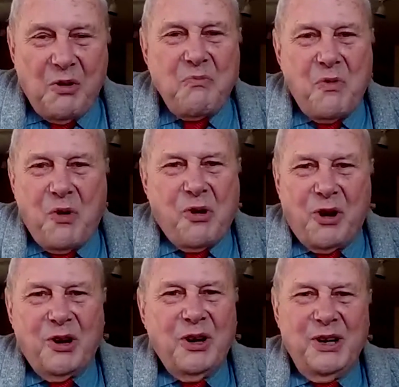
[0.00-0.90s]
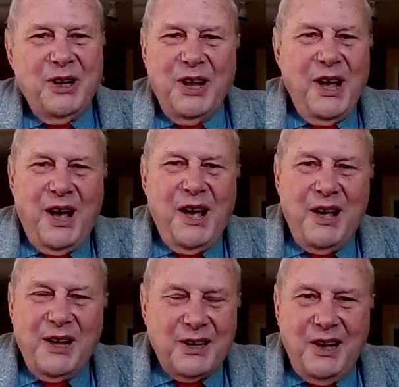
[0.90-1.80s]
more
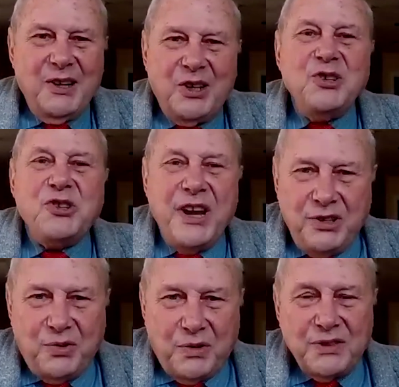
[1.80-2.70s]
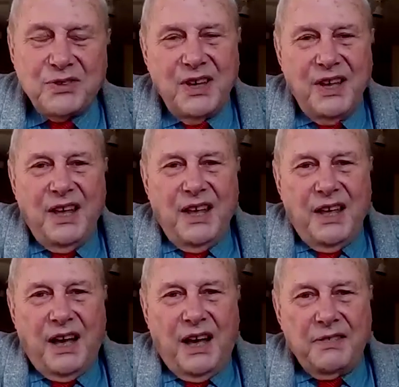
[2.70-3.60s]
continuous
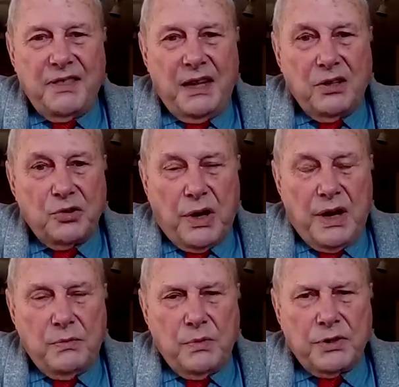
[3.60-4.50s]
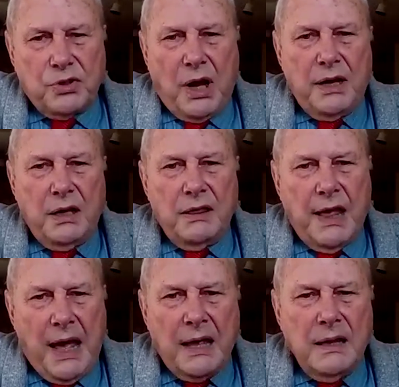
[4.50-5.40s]
than the trade with China,
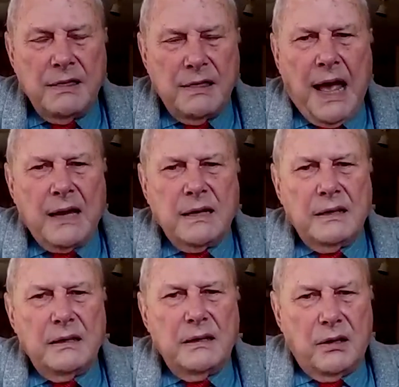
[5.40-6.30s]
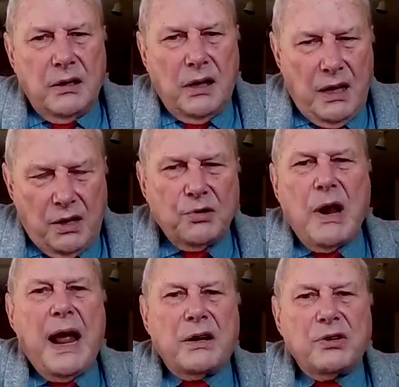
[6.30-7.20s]
that
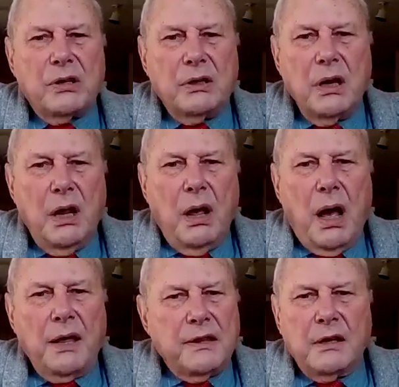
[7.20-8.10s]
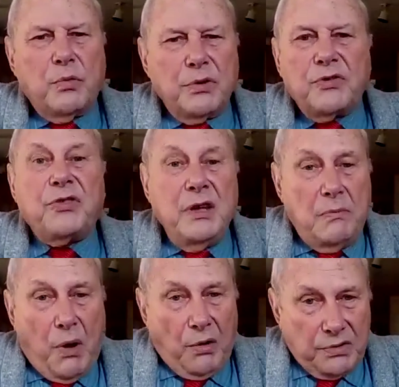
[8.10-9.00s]
interaction, I think, was the
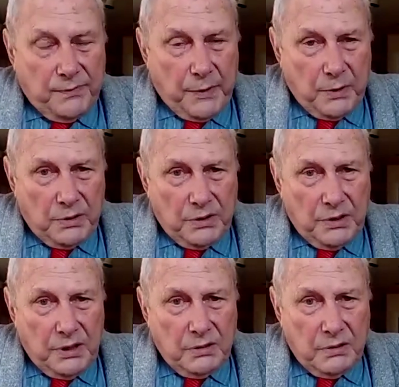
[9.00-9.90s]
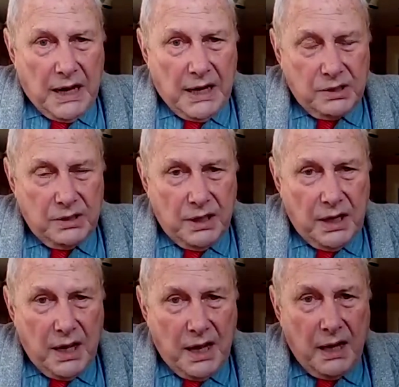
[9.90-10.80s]
most fertile interaction they
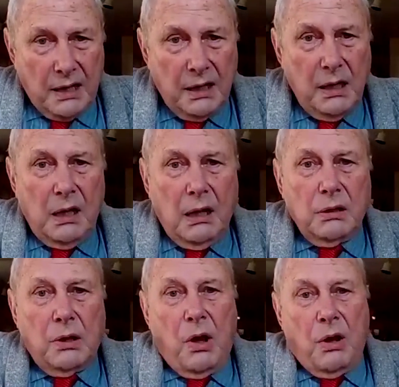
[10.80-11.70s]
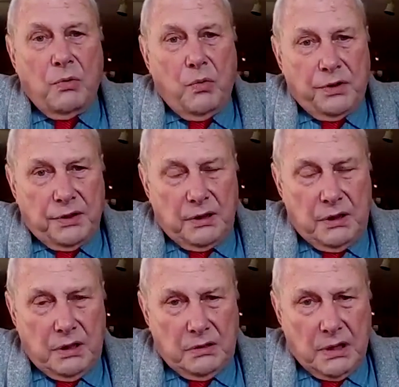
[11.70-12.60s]
had, along with the
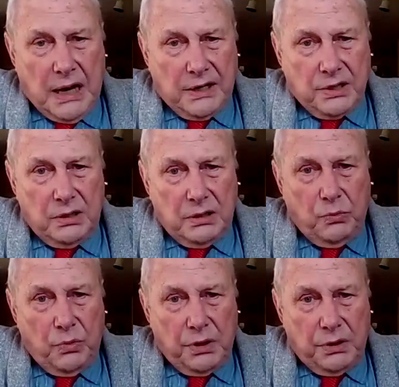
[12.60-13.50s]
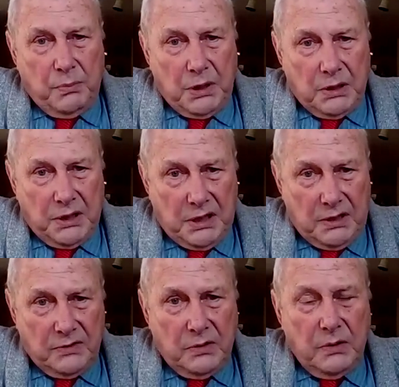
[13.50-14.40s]
interaction with the Middle
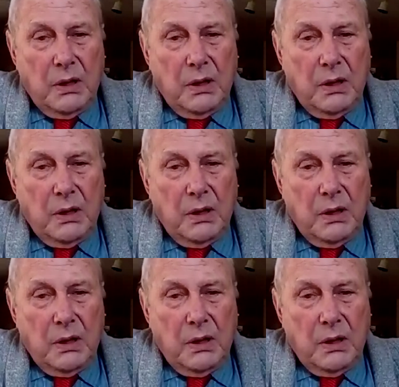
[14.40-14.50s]
East,